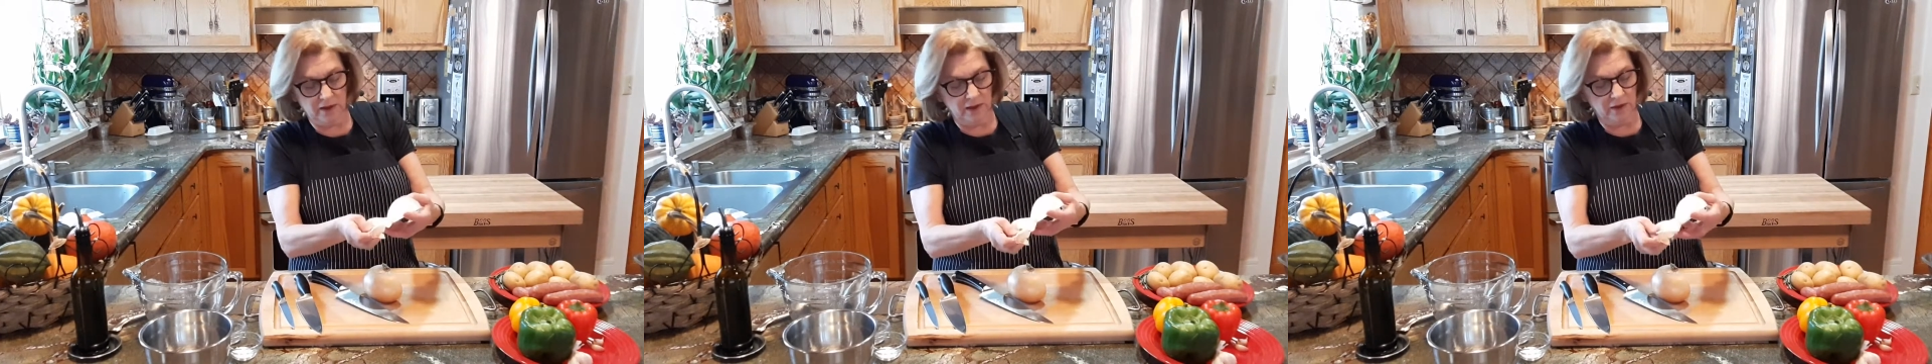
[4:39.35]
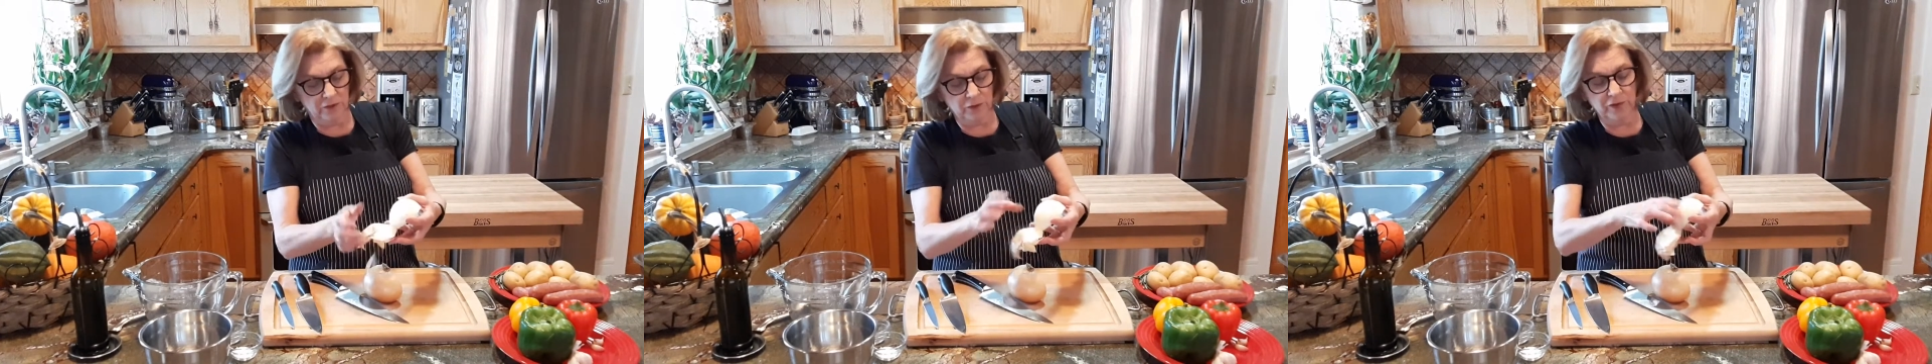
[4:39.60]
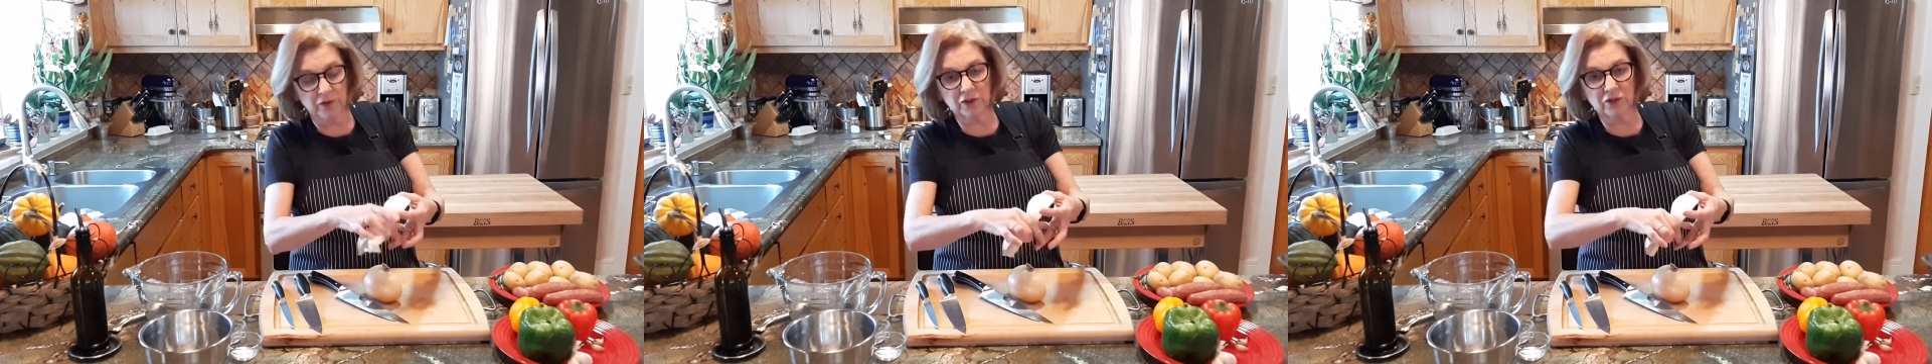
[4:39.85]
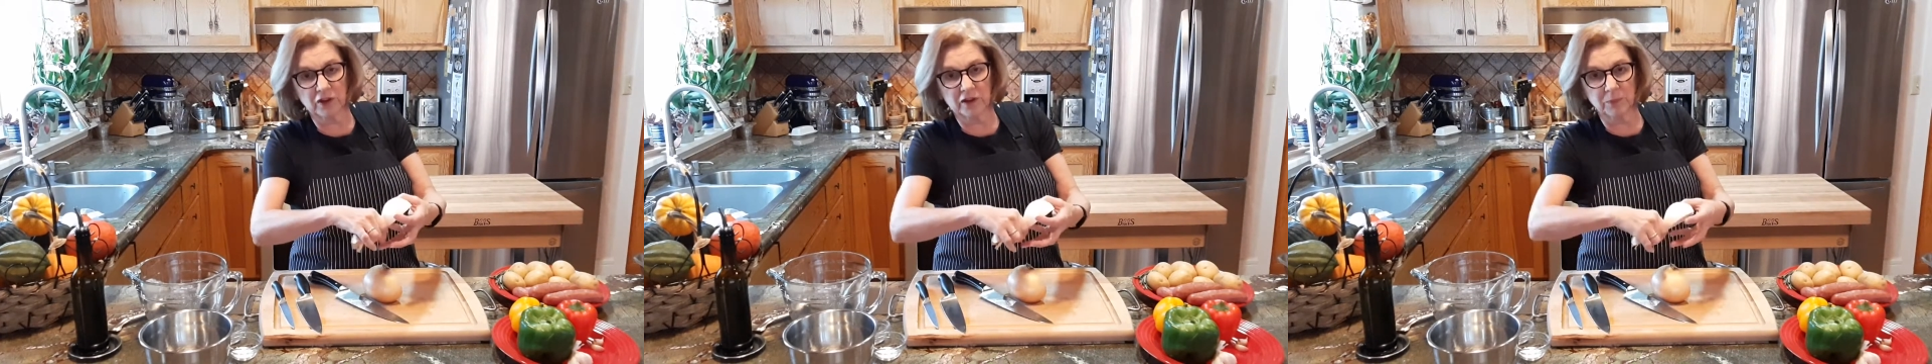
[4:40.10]
If you've ever
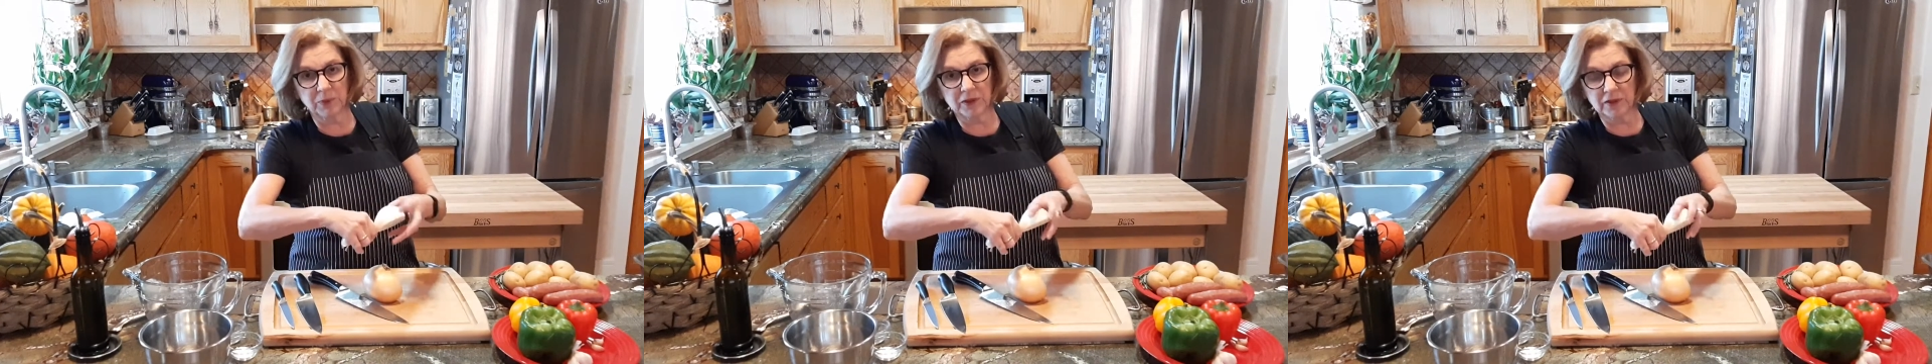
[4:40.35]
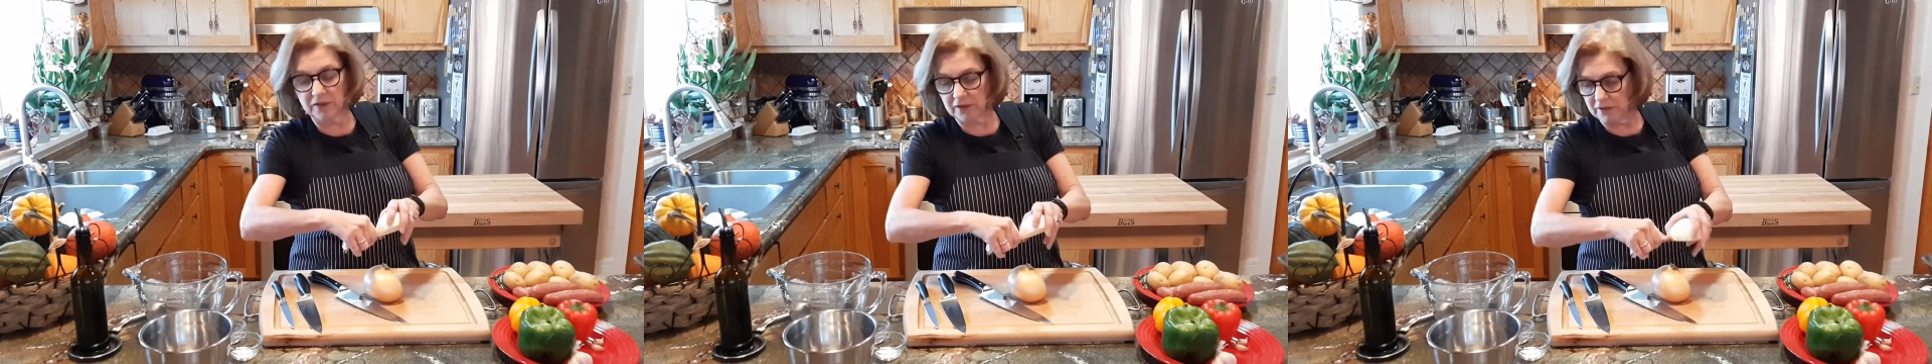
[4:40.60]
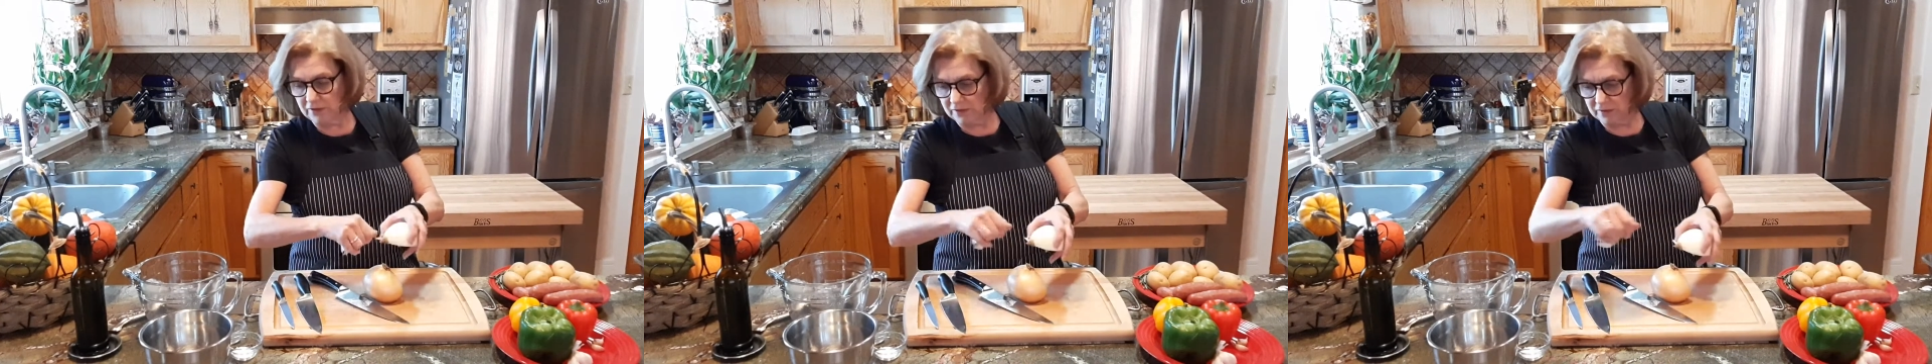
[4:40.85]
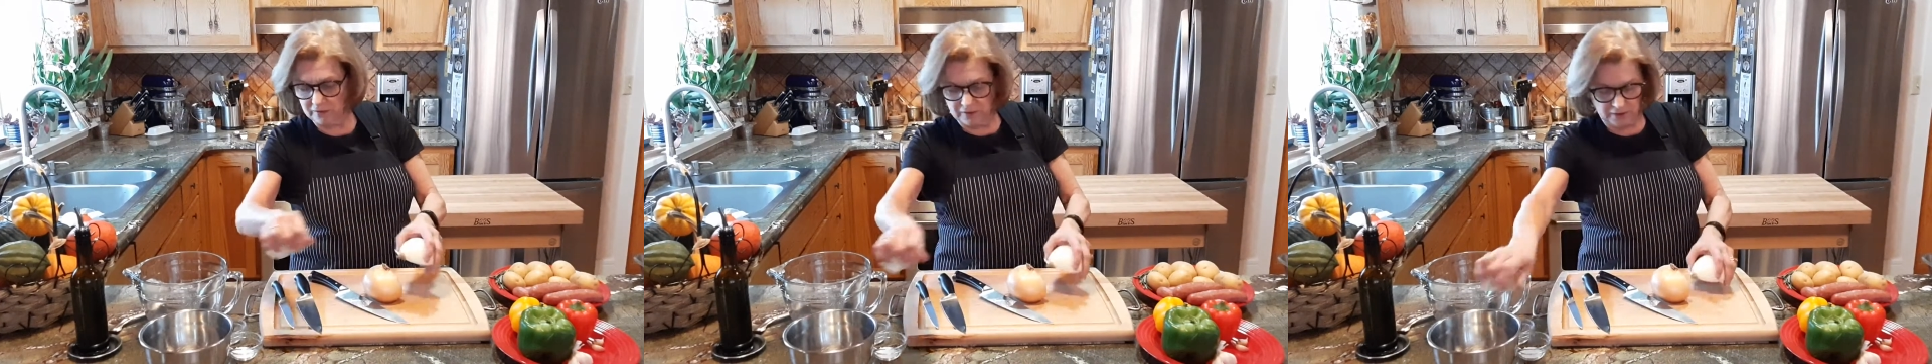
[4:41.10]
tried to peel an onion